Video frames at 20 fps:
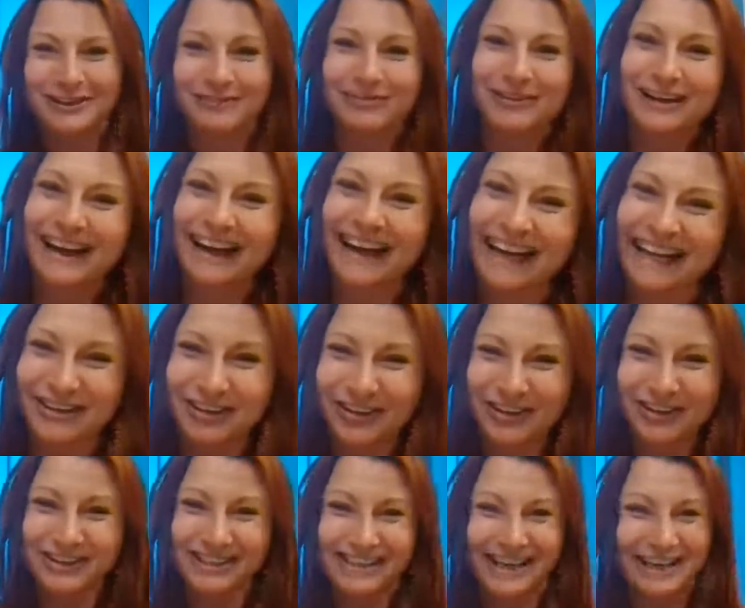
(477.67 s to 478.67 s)
I'm going
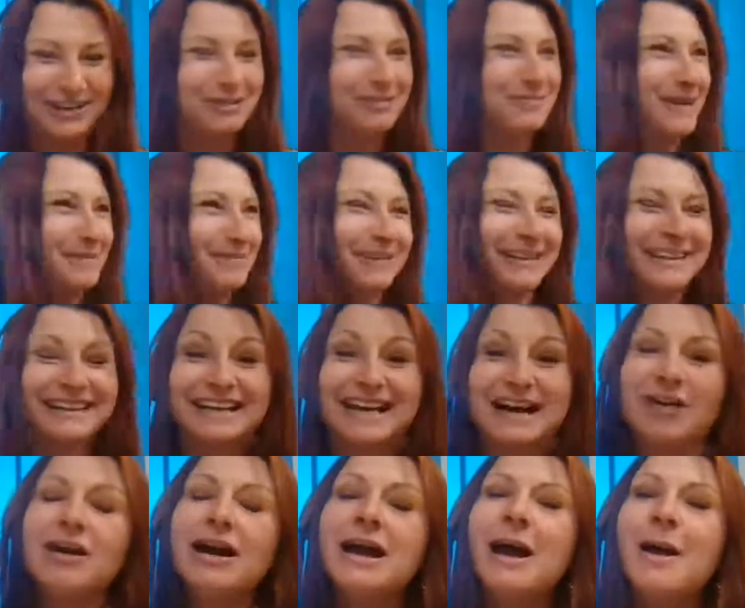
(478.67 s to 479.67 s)
all psychobabble here
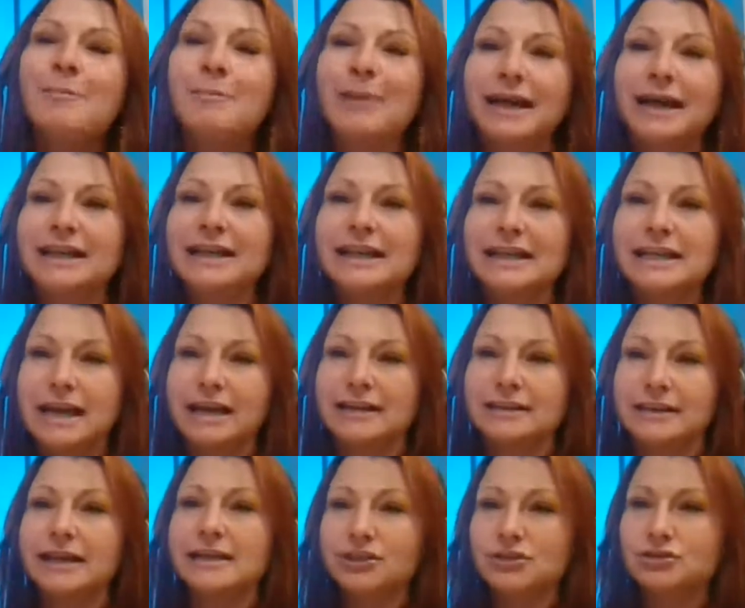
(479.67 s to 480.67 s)
now, but
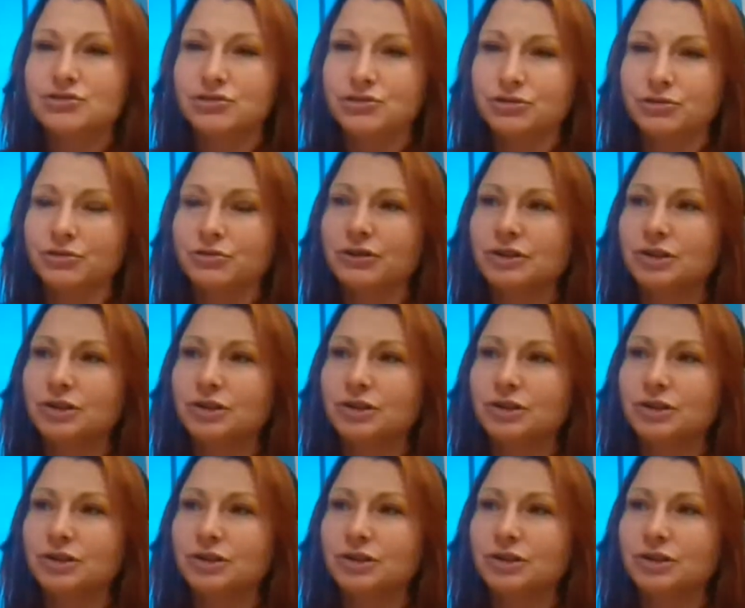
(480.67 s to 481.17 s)
it is true.